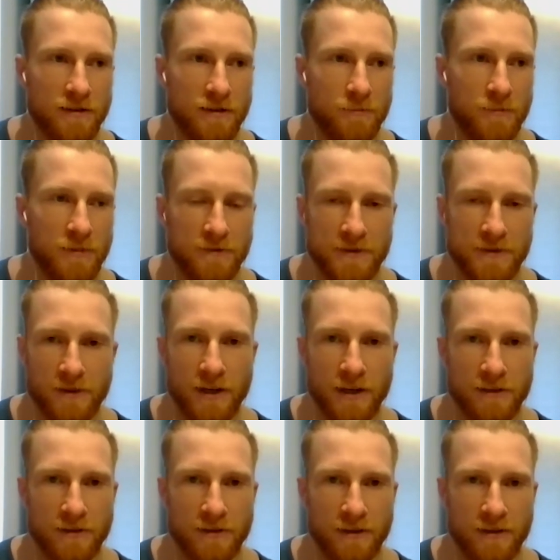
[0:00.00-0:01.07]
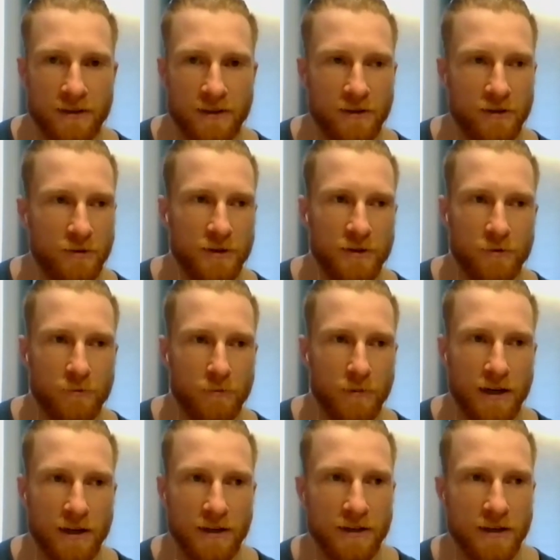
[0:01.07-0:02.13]
a bit of cycling, a little bit of a
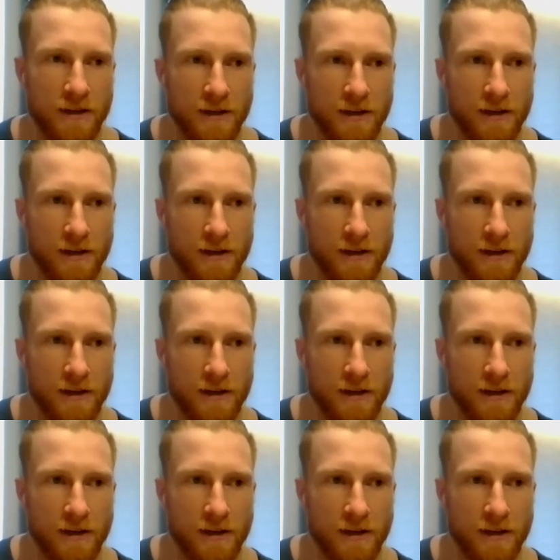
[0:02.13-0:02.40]
run,